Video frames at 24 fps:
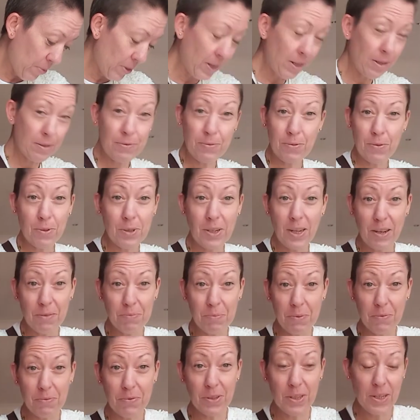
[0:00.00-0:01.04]
bad for and
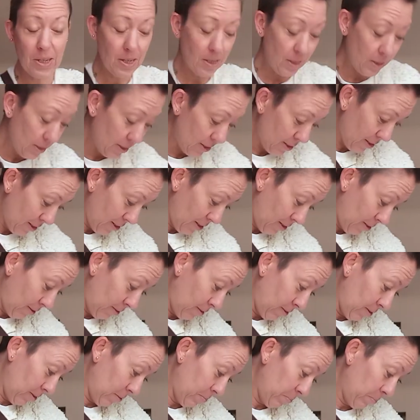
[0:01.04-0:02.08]
have been for years,
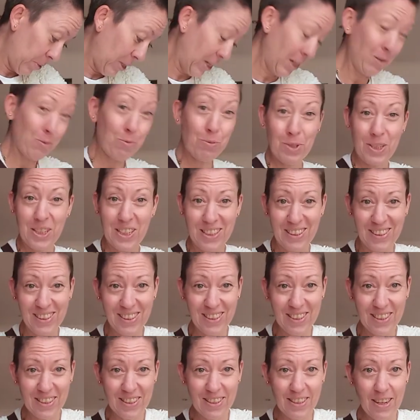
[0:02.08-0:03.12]
are
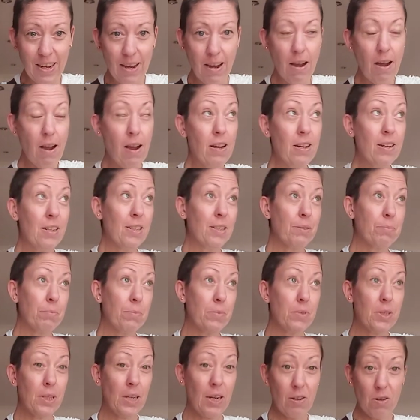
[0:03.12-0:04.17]
pouches.
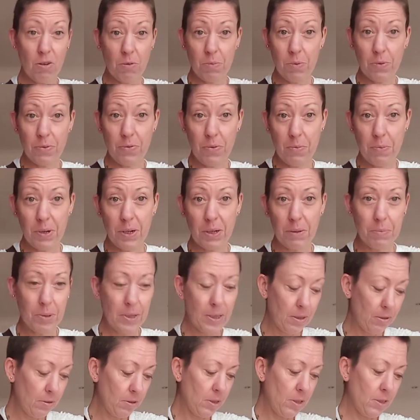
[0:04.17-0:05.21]
Terrible for buying
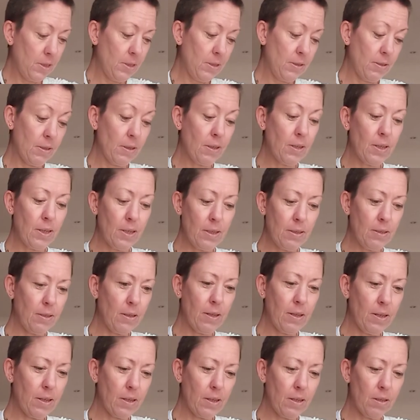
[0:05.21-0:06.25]
pouches. I
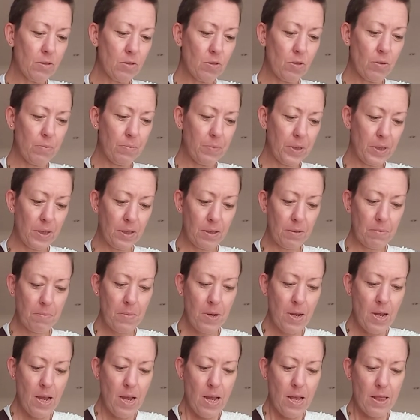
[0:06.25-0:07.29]
can't stop buying them.
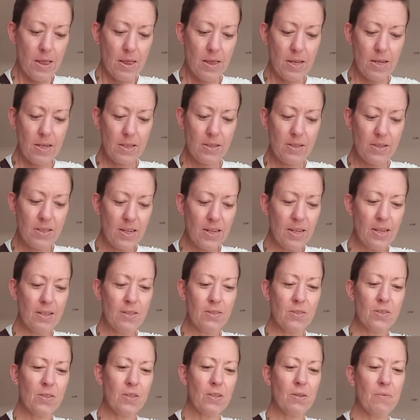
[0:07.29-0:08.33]
This
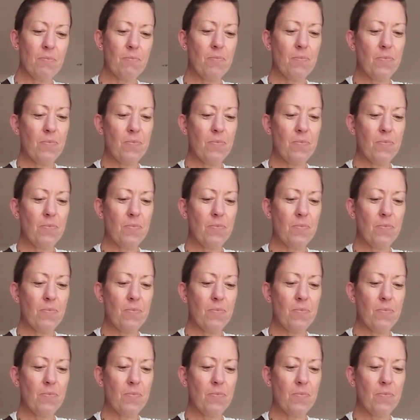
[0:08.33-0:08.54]
is,